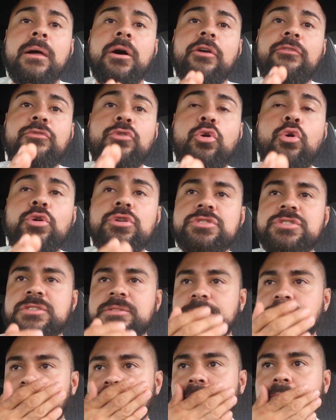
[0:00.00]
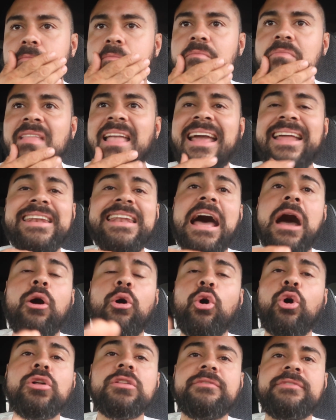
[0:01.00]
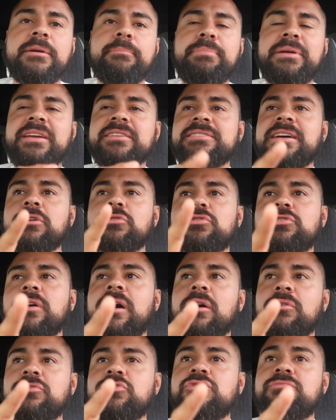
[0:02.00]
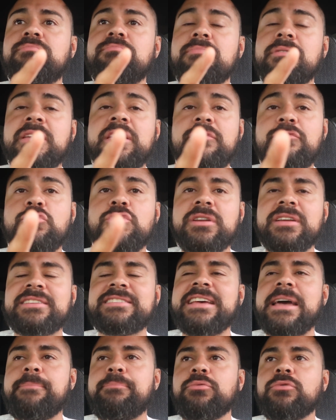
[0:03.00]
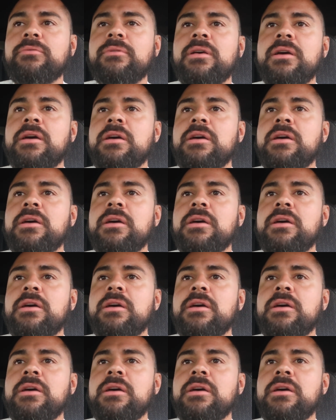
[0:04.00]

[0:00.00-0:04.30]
Of course, not all of them, because I'll give you an example.